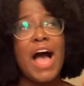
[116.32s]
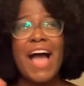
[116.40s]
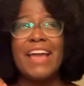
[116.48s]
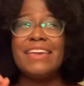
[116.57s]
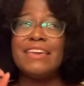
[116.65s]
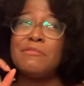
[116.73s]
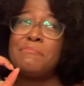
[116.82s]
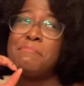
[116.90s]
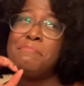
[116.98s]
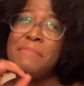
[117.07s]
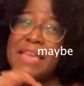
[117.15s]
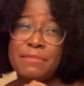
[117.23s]
I
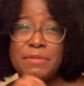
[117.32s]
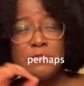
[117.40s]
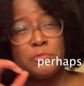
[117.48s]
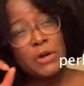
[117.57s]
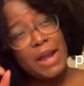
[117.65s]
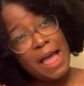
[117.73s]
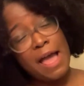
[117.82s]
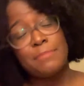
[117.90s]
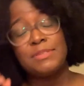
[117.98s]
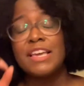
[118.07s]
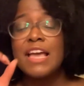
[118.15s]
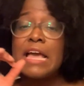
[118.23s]
can maybe
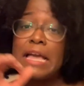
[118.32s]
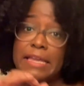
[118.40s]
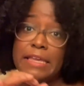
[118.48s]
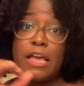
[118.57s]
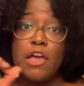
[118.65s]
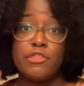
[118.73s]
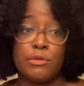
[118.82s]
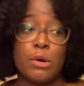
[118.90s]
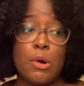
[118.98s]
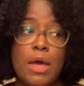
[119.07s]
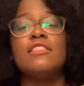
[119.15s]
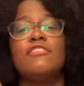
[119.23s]
perhaps get
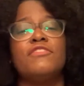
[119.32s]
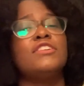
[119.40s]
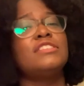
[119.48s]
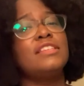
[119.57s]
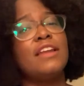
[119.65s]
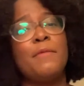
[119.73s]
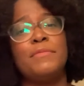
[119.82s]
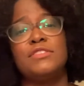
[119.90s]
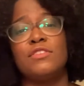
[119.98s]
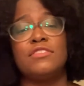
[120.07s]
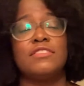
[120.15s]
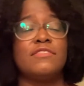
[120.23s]
through it. The first 10
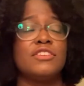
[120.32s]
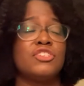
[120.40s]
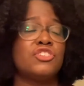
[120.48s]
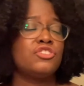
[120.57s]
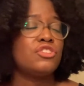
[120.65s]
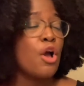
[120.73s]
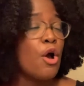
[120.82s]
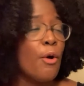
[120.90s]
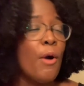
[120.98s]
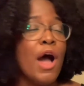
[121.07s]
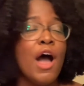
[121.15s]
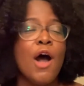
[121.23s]
episodes of this
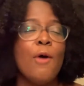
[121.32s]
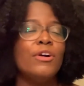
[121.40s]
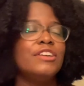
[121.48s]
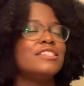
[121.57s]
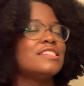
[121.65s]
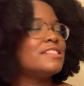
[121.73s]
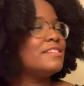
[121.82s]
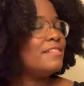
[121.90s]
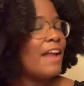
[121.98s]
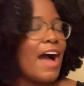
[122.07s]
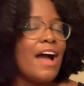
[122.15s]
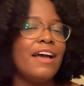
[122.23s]
show were just
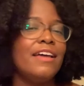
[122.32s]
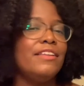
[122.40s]
not